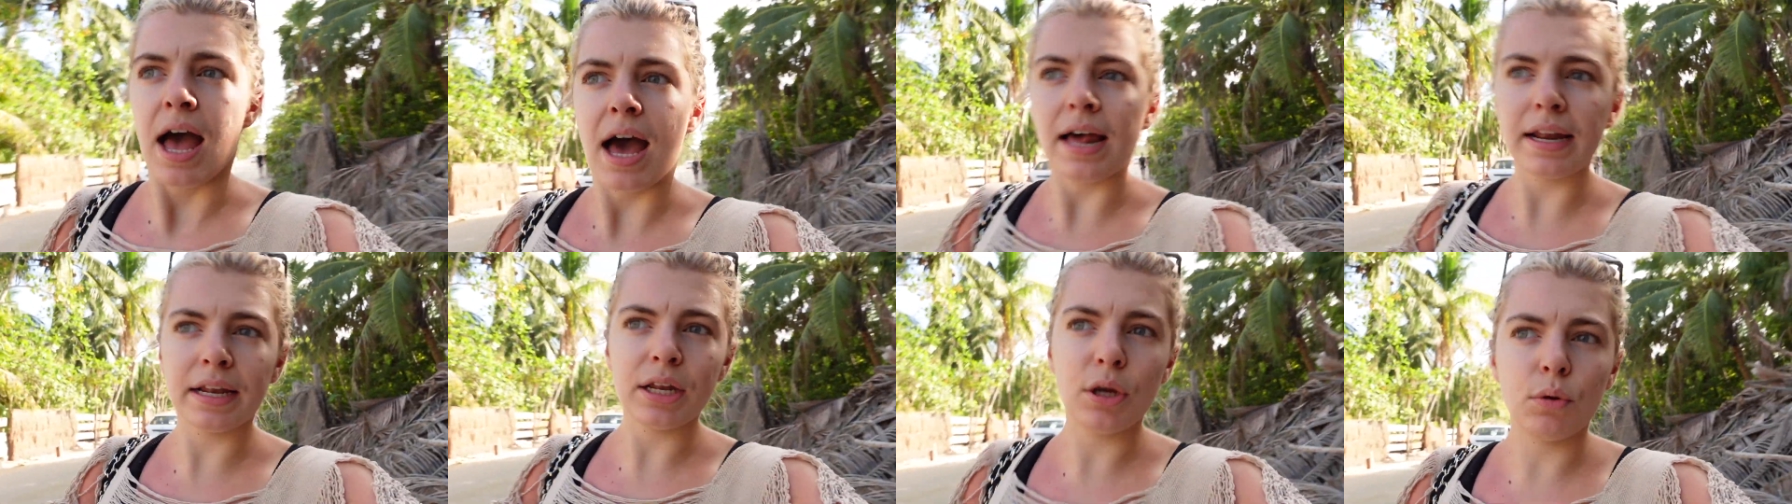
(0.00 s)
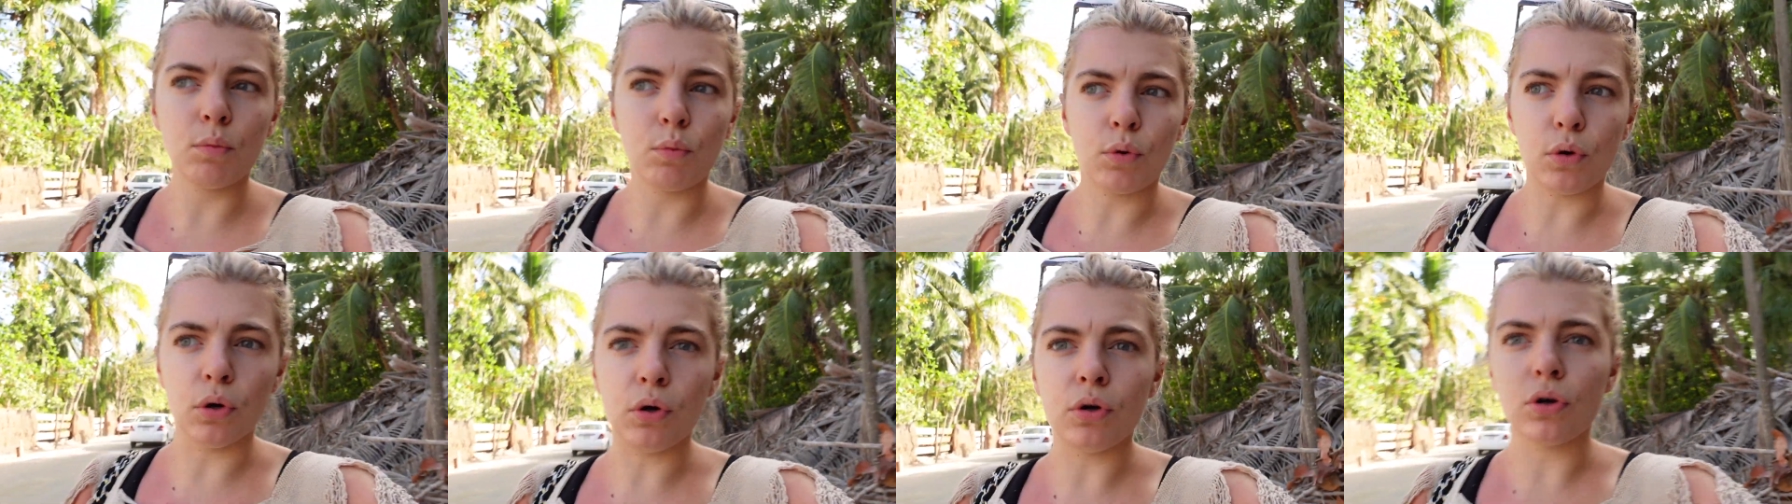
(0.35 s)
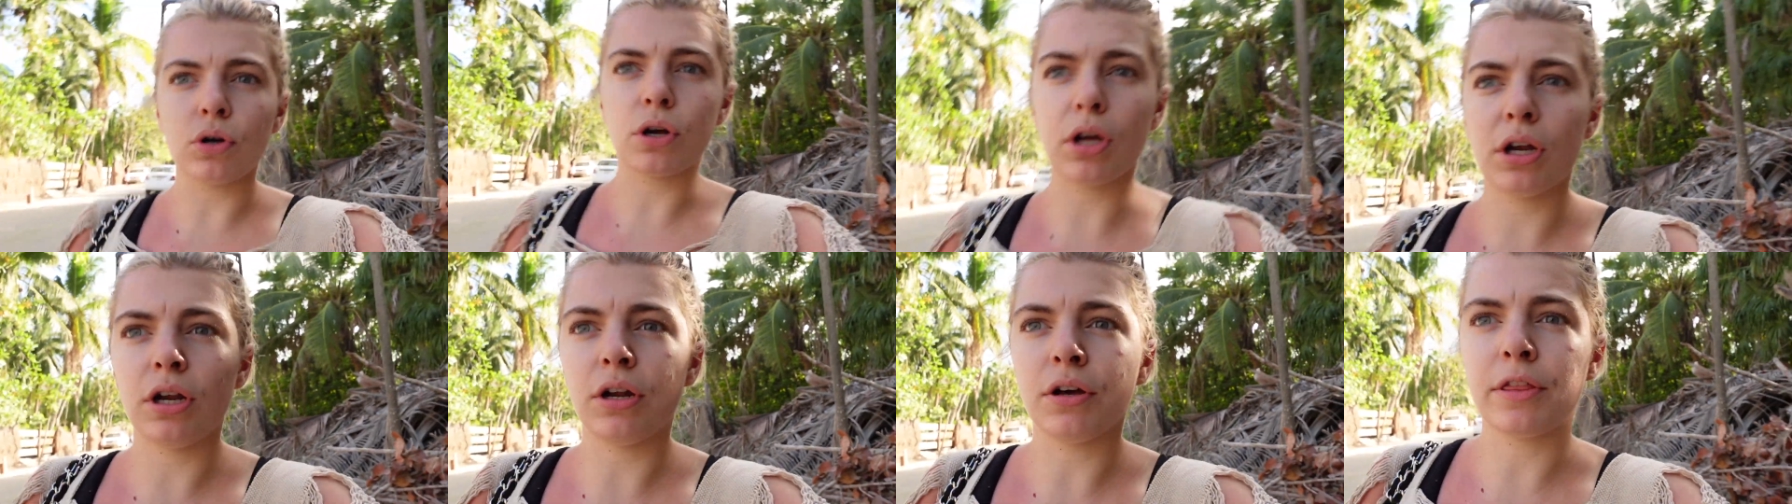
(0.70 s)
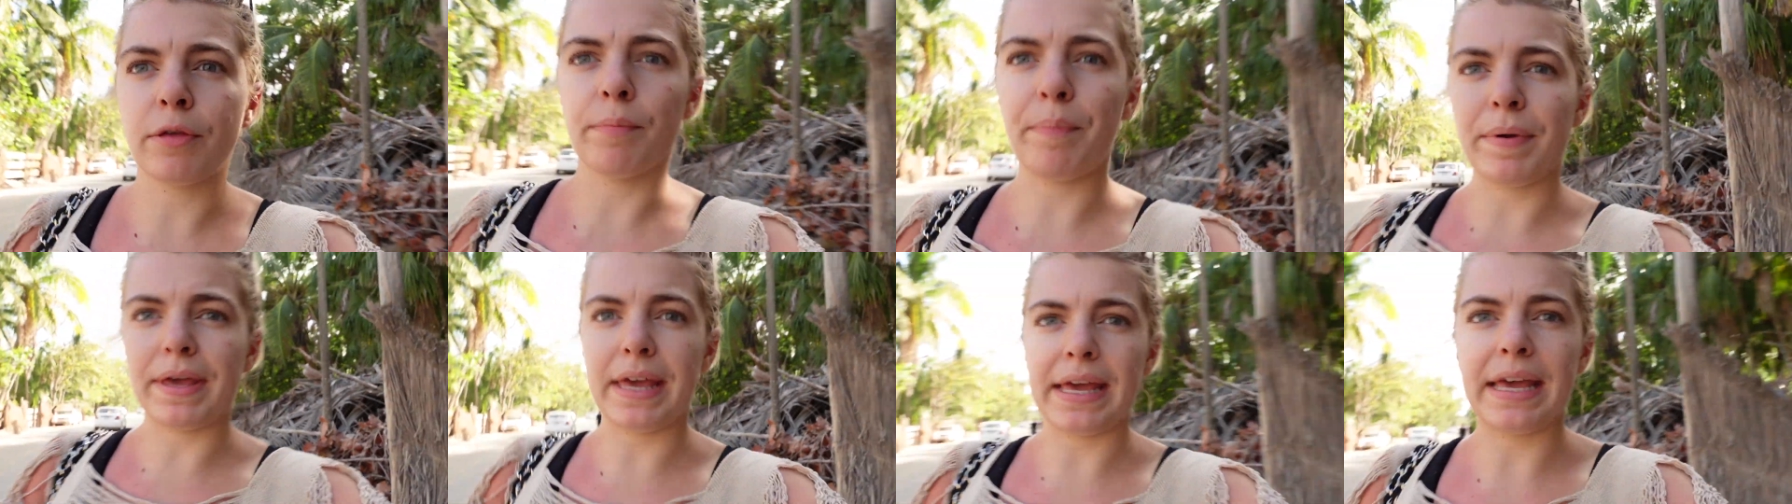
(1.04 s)
had a little walk along
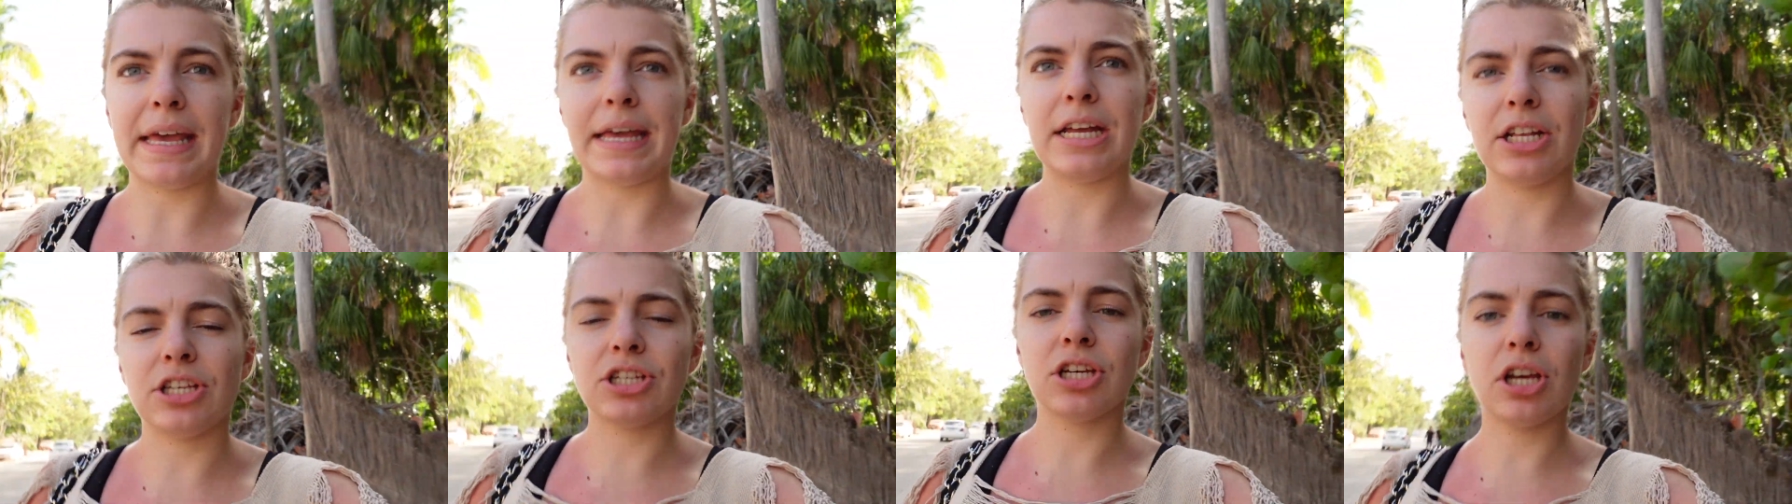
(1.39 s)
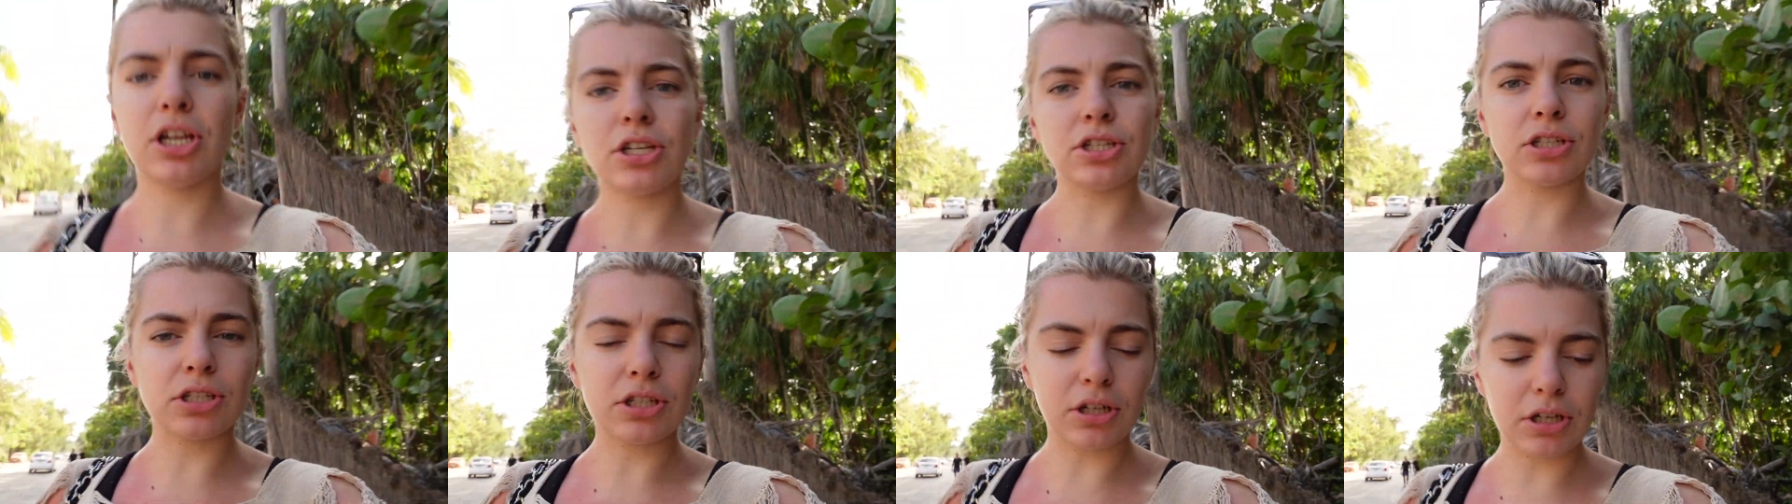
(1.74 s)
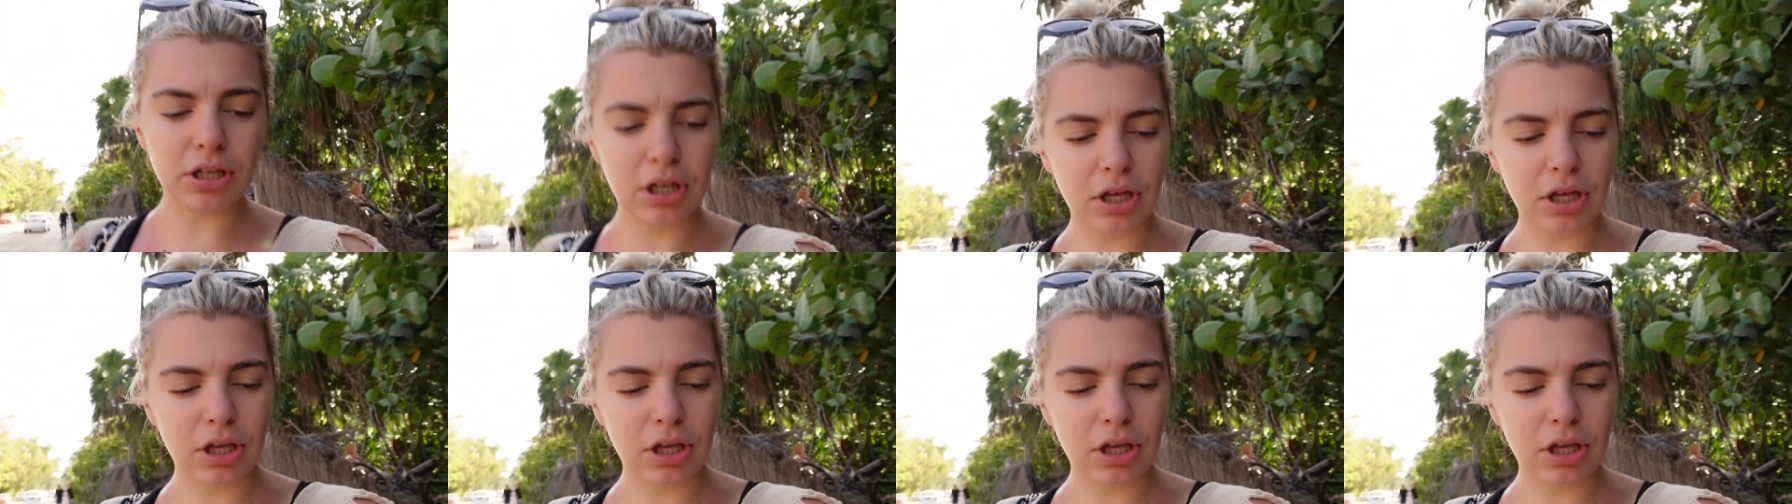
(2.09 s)
the beach, just gone